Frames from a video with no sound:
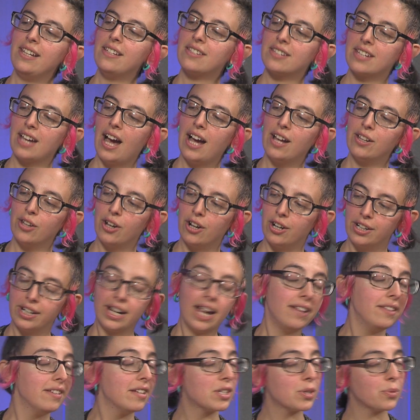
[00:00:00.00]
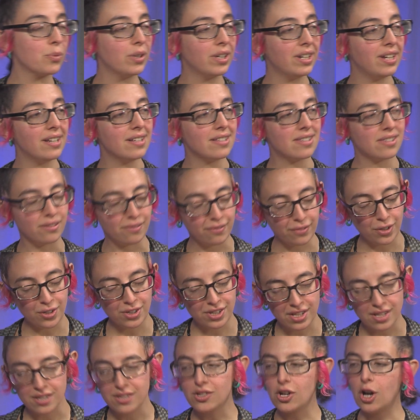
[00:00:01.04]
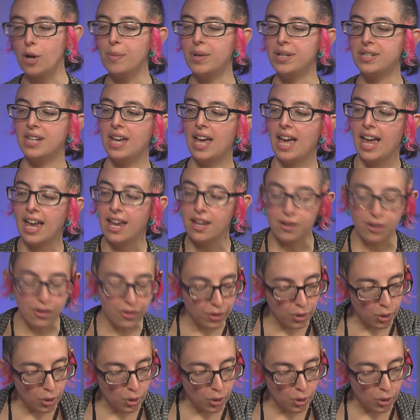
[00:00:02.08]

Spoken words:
Skylark, and this one is the first installment, and the